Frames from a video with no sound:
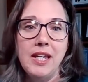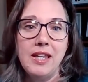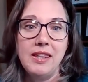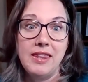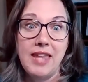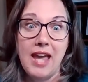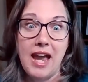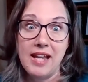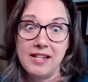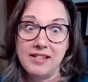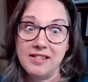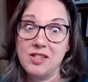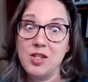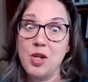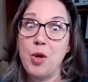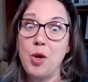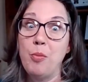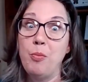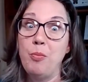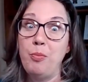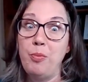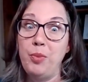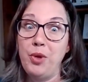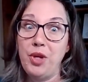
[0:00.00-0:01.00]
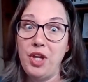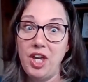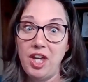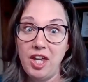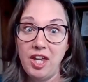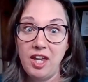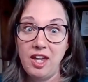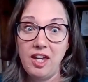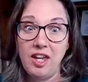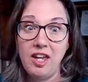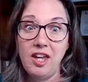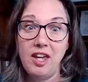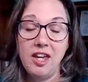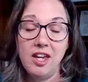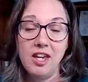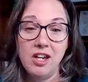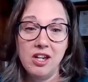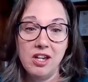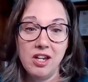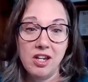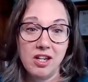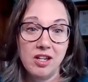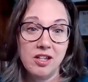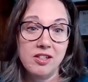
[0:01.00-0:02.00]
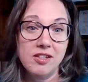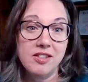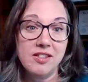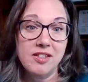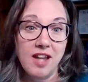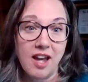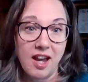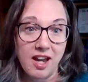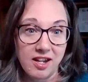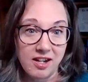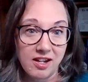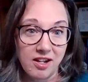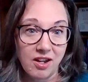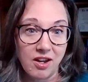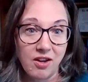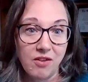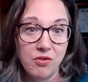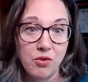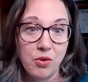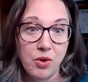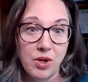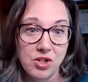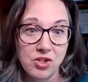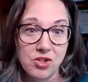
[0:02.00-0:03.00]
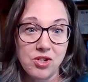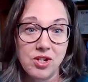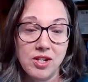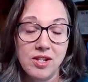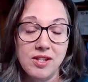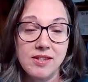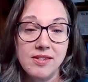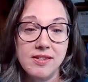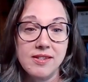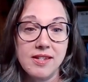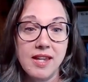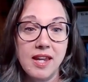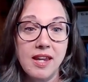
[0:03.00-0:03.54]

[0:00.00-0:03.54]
That's a big set of questions,